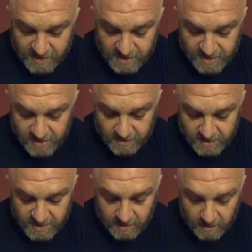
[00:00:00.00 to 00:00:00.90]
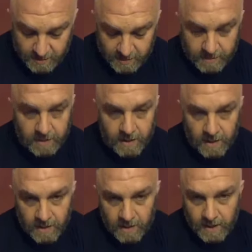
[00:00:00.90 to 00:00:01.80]
Just Do It slogan,
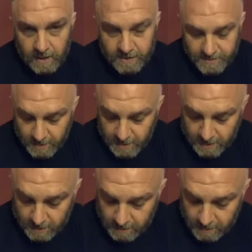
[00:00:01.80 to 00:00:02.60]
and I'll explain.